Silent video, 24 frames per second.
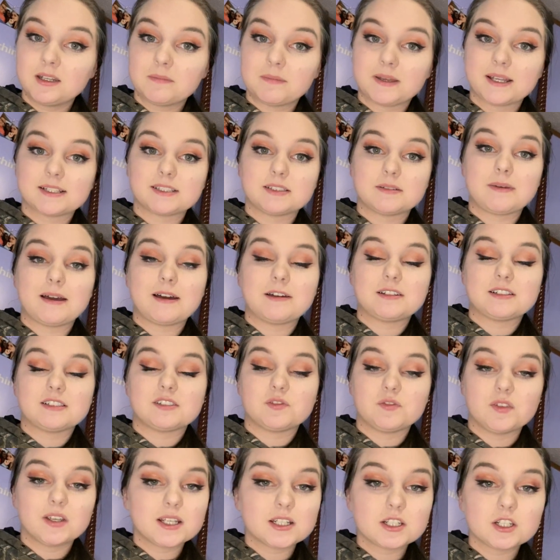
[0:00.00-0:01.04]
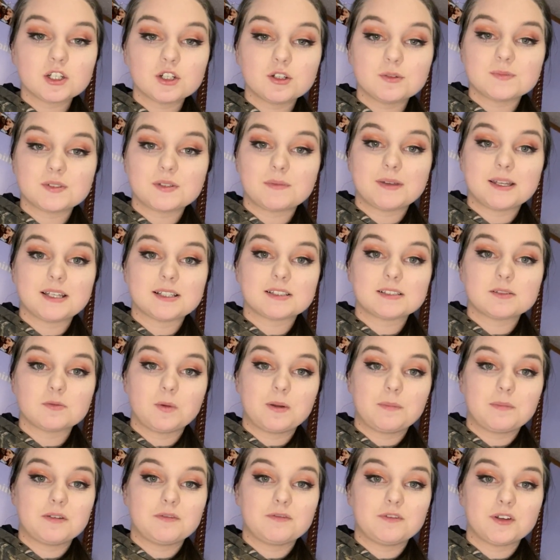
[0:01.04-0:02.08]
It makes them out as victims. It makes
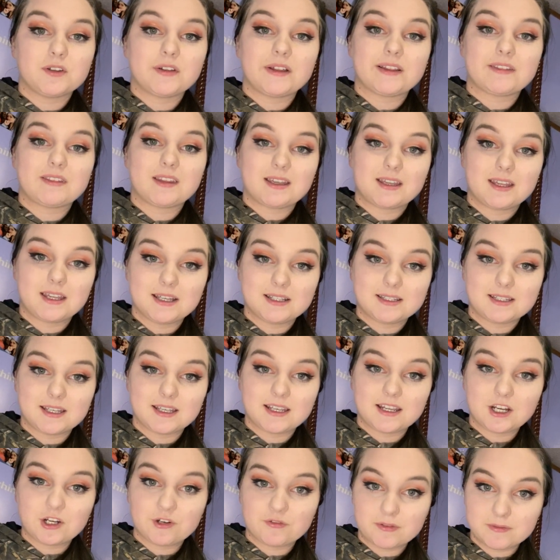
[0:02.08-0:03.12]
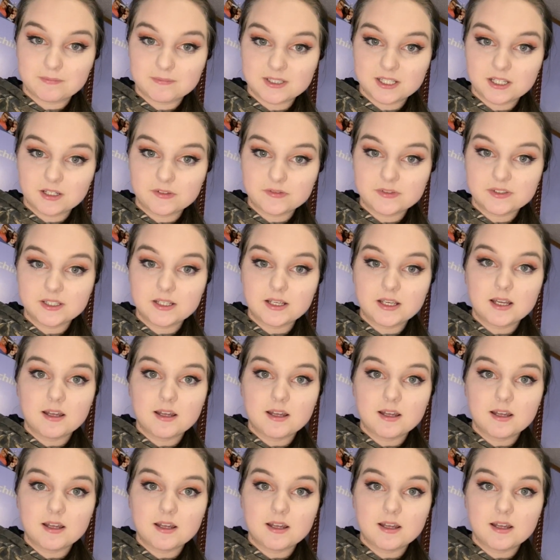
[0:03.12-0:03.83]
women feel like they can't take care of themselves.